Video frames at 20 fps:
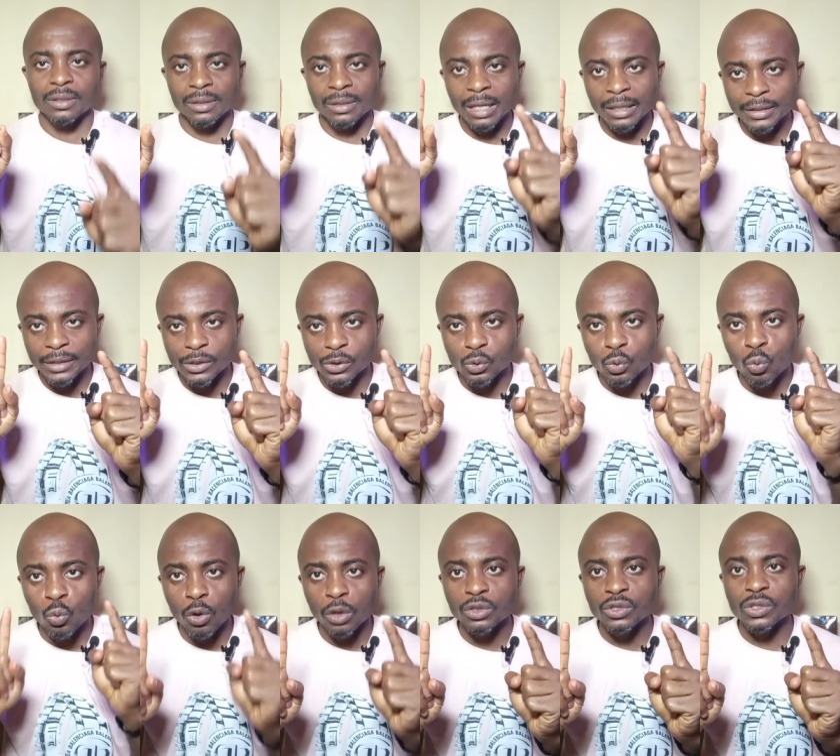that is
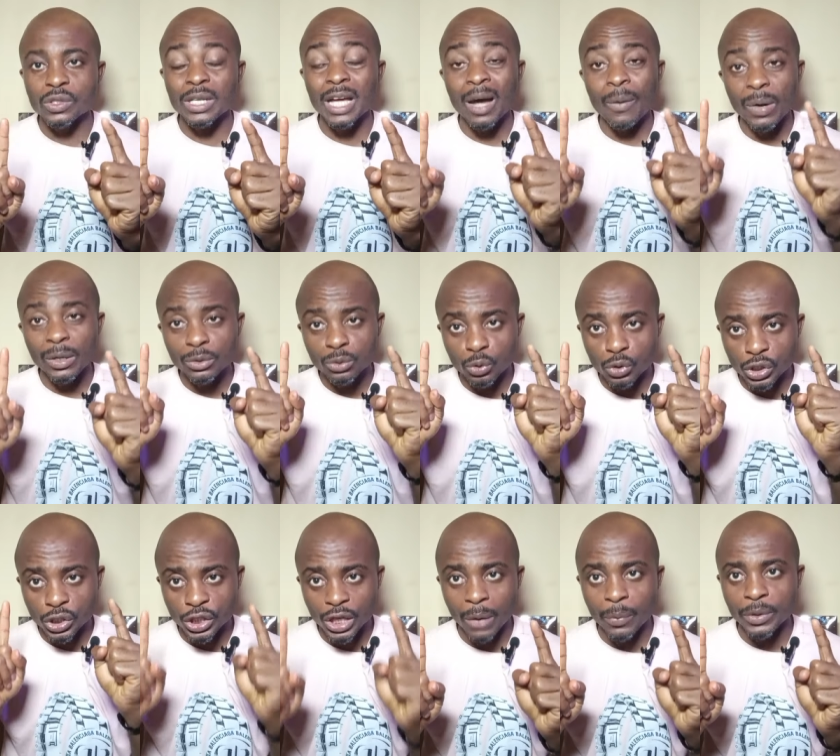what i want to
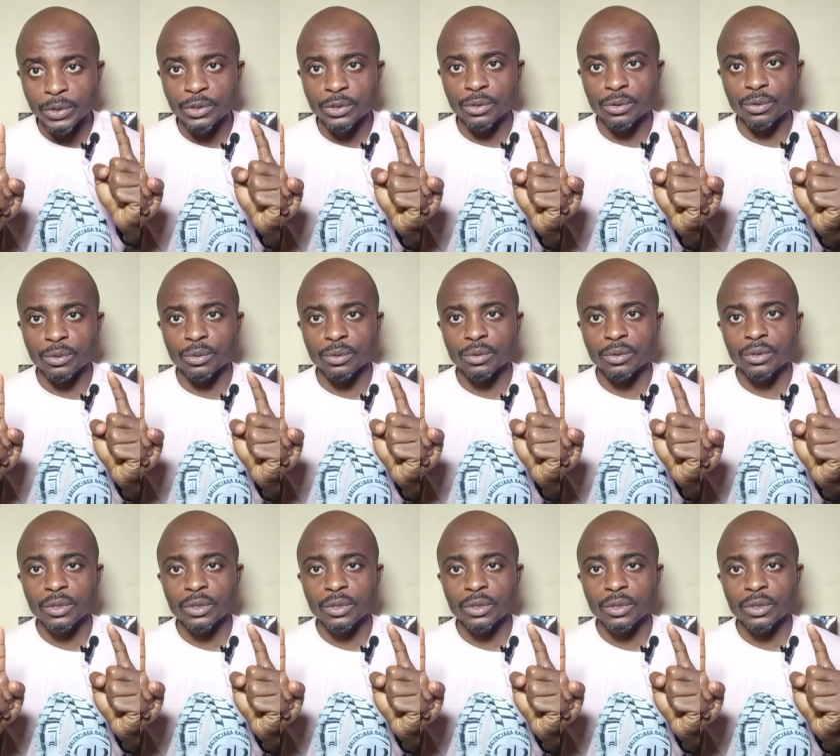share with you